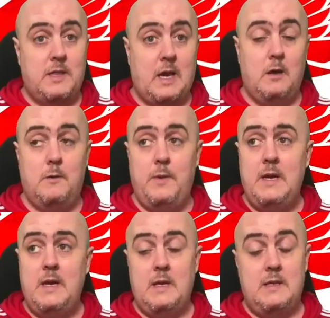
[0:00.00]
at the club
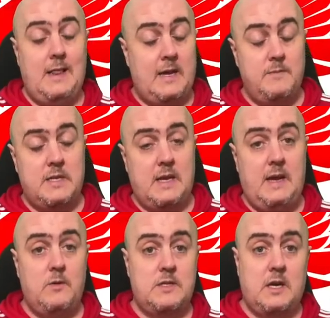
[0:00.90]
to let him see
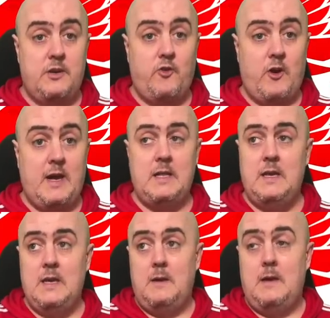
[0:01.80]
out his contract.
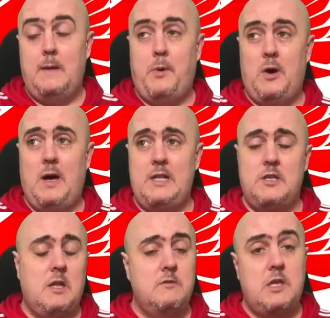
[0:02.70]
But I
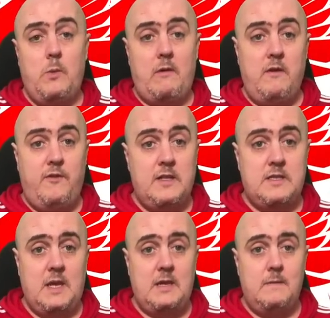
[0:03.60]
just don't see where he
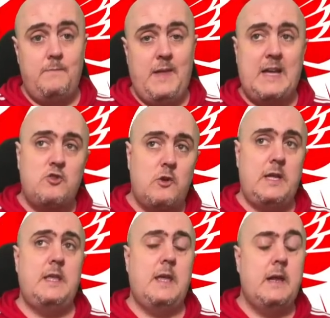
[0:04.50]
fits in. Naturally,
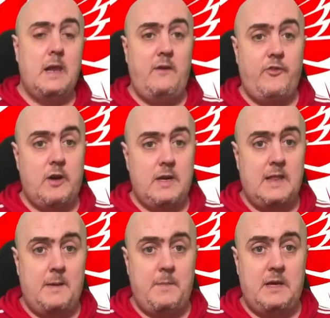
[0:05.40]
you think left side of
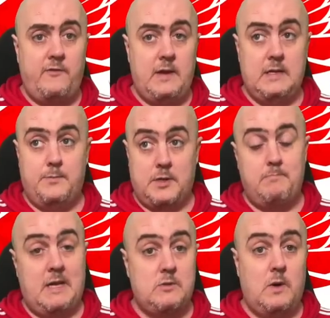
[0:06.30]
that midfield,
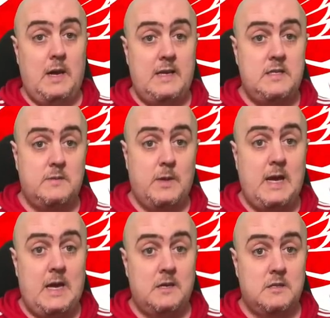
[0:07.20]
but that's where Alexis
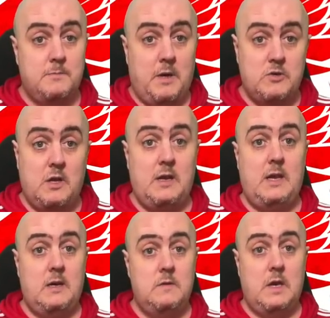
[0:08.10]
McAllister is most likely
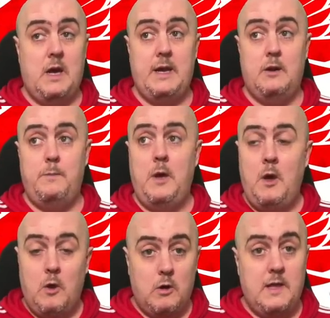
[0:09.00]
going to line up,
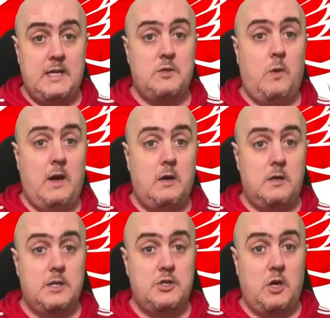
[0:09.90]
or that's where
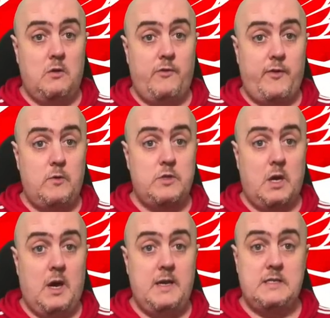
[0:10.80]
Curtis Jones' future
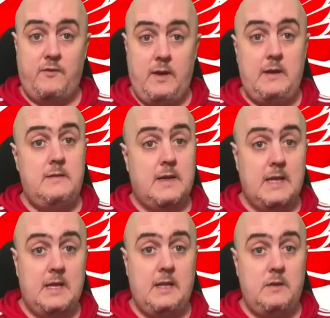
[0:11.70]
lies if he
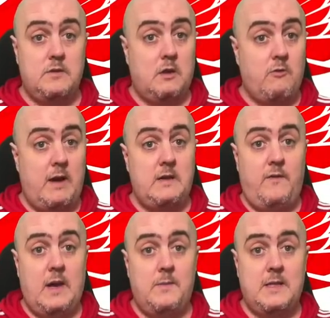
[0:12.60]
continues the great
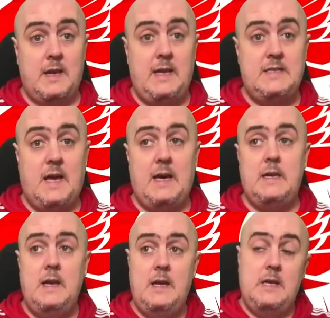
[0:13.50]
development that he's had.
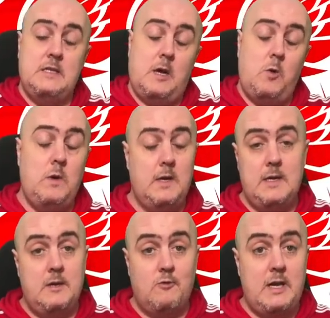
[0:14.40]
So,
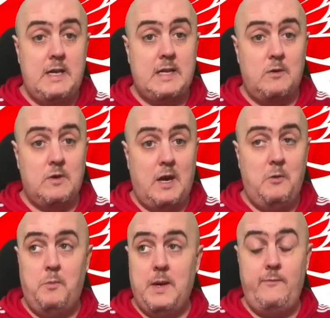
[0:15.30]
really don't know,
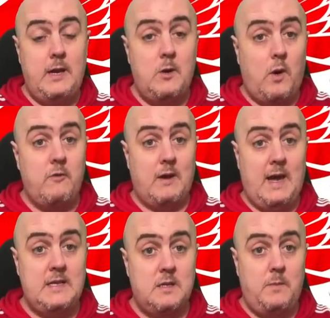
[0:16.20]
but I'm feeling quite
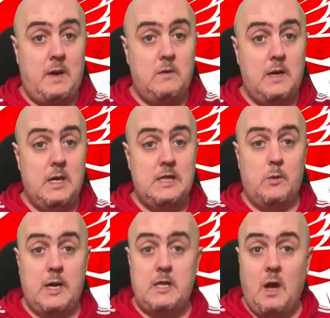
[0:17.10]
relaxed about it. Now,
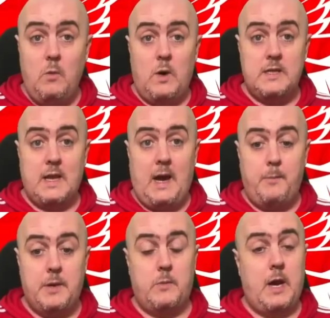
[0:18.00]
what I don't want to
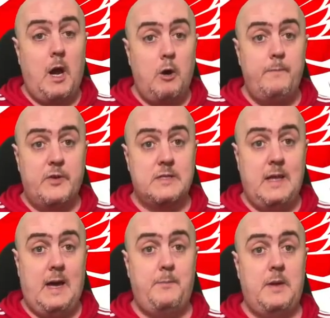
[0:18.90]
happen, and what I hope doesn't
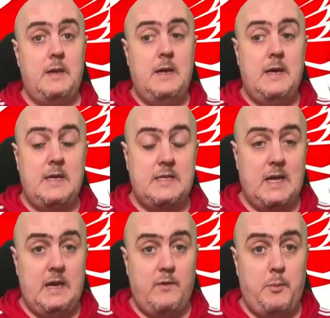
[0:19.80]
happen, is
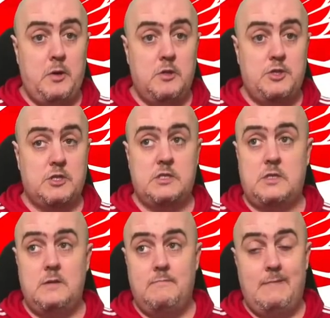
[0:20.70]
that Liverpool
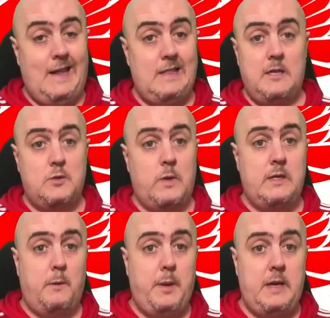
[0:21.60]
just let this
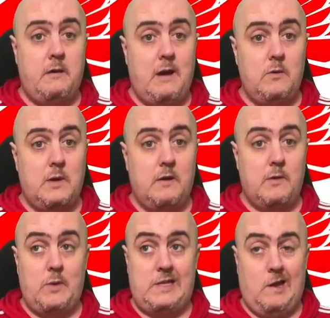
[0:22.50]
window peter out now,
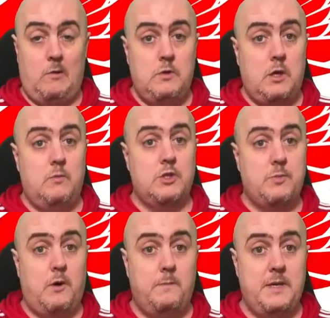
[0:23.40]
that we don't do much
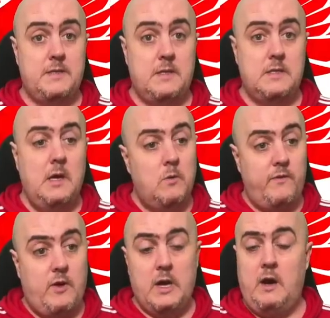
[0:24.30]
more business.
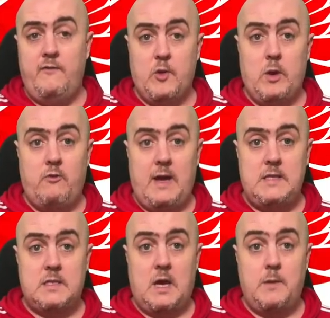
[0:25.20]
We've got off to a
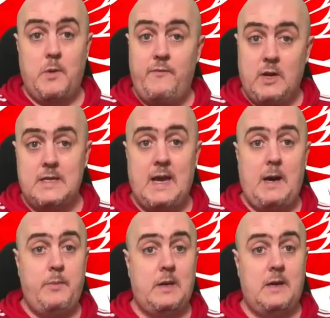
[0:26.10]
great start, but we've got to
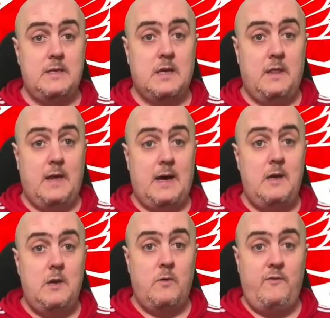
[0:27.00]
capitalise on that.
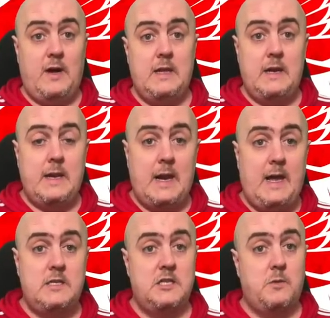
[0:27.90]
We've added in
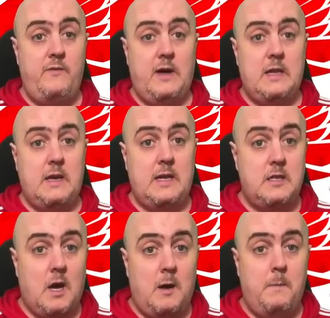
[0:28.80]
Alexis, we've added in
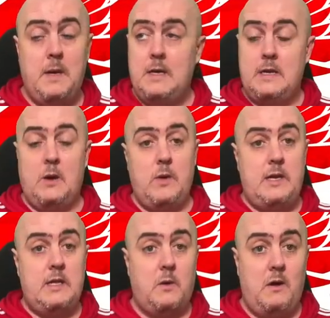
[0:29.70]
Dom. Now we
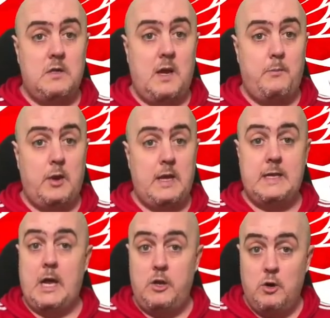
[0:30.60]
need to go out there, bring
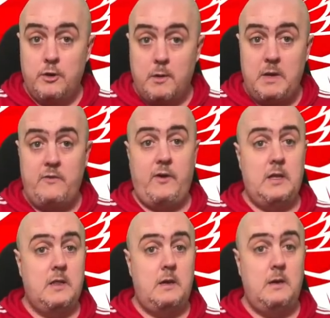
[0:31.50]
in another
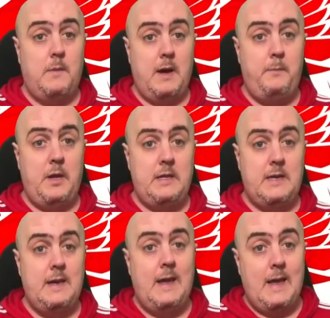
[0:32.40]
midfielder, in my
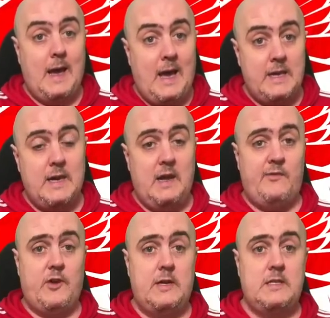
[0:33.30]
opinion, and a
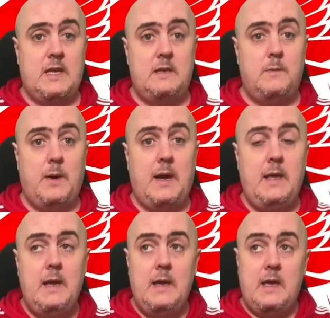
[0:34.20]
left-sided centre-back.
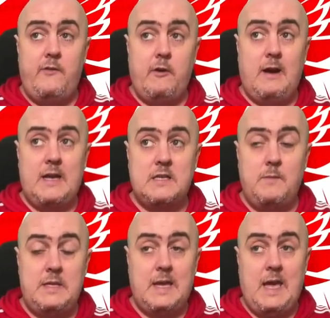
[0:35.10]
If you're asking
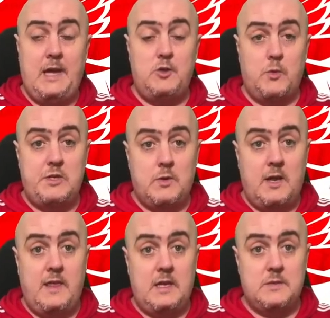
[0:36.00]
me to gauge which one
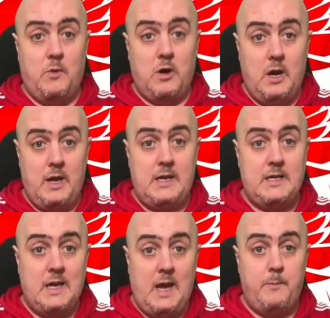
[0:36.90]
I think is more likely
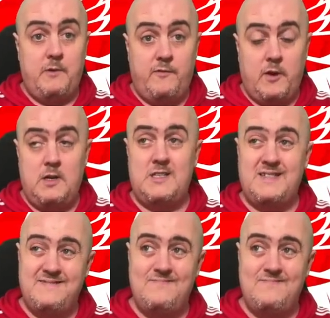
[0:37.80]
to happen first,